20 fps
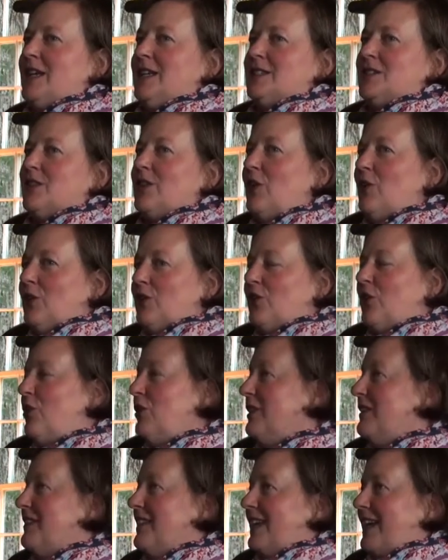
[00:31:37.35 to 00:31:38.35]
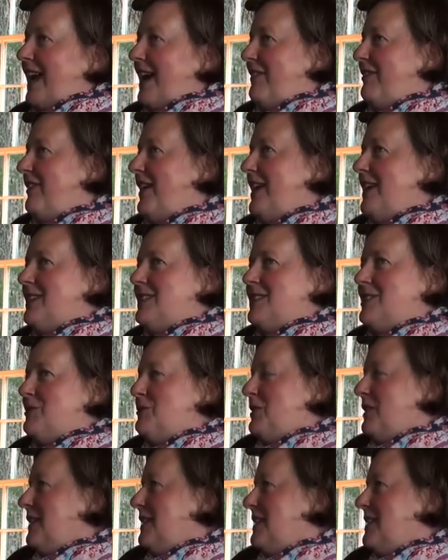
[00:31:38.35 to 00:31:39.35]
So the whole goal of the cafe is to
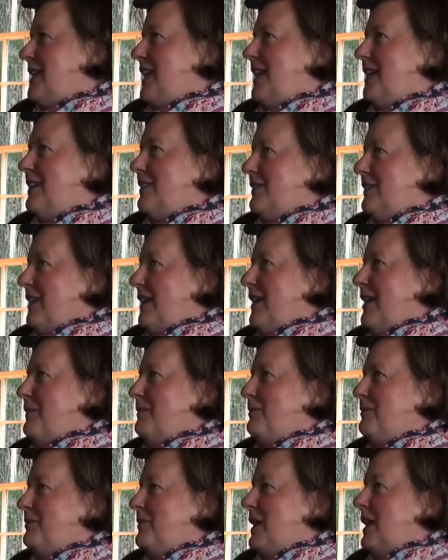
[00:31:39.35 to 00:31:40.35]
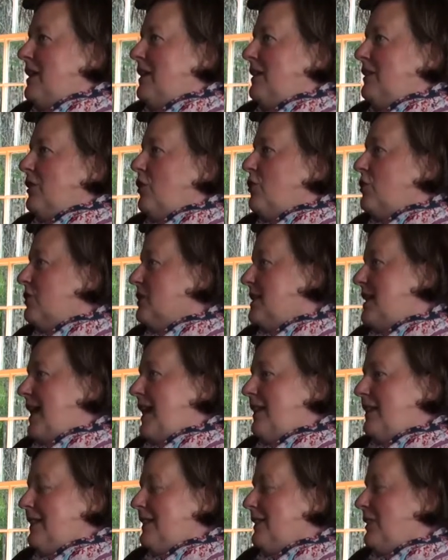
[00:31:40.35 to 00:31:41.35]
really take um, local
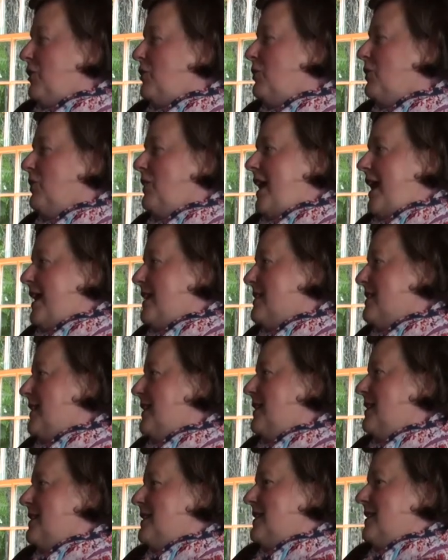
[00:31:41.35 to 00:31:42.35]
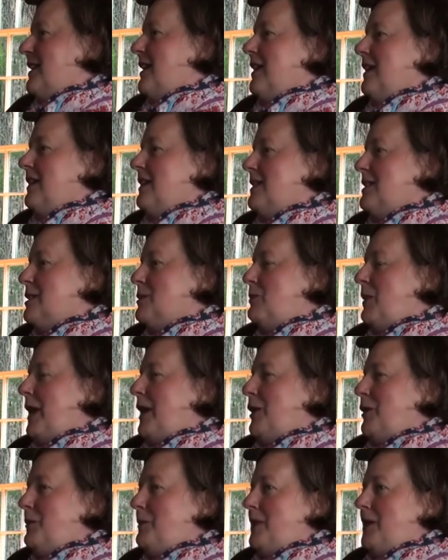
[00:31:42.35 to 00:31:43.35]
talent, local assets, uh,
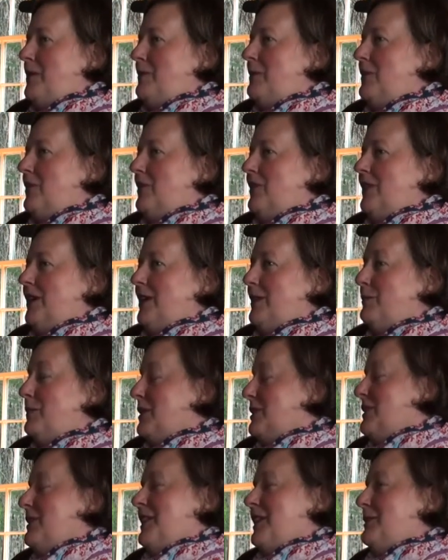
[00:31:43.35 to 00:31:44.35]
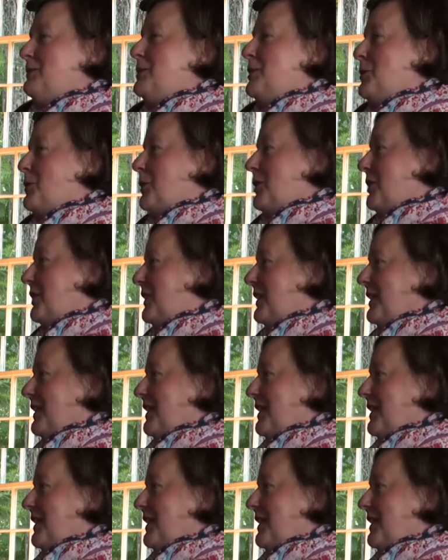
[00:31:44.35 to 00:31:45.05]
inspired people, and put them to work